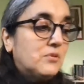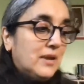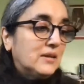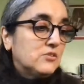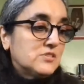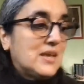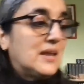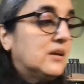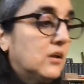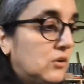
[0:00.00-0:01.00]
trying to say
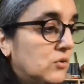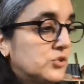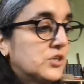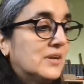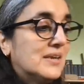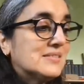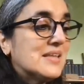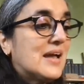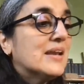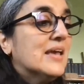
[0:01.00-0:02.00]
in conclusion is
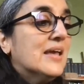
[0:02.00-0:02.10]
that